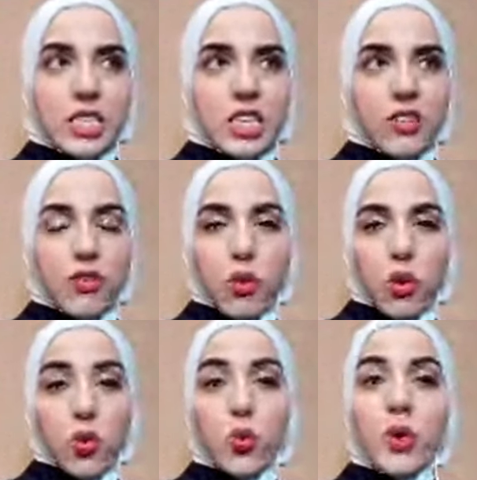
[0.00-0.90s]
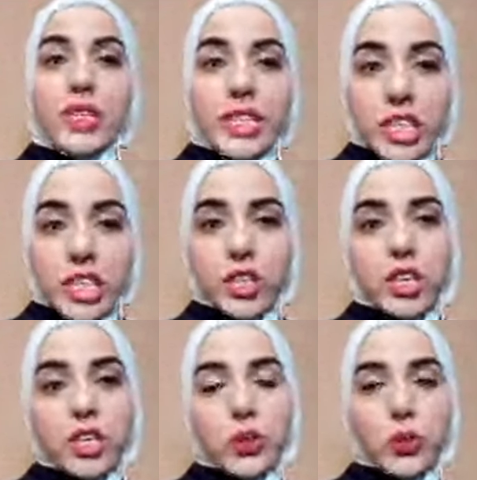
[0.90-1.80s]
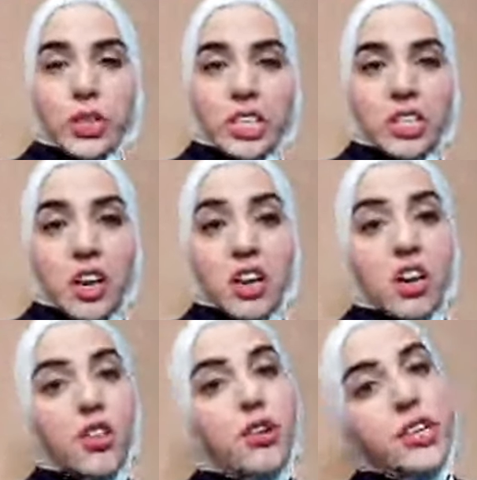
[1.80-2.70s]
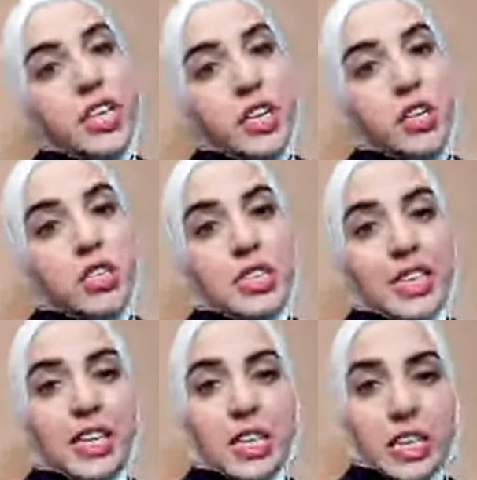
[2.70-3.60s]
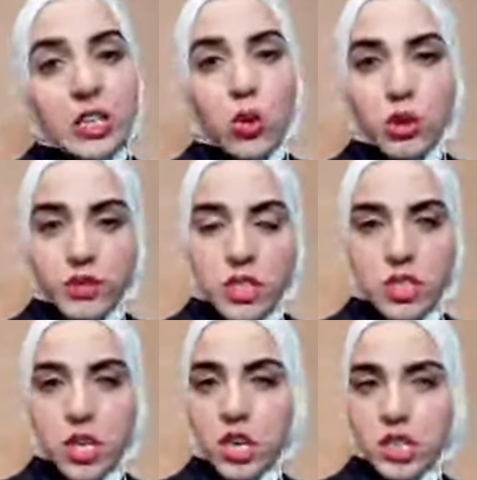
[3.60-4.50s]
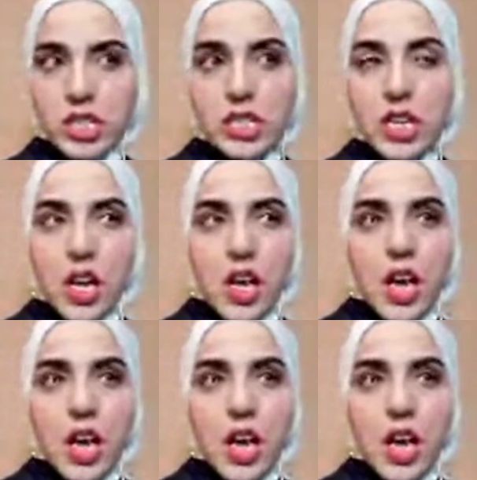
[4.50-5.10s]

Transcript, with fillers: let's say for one year, you need another year to clean all of these toxins.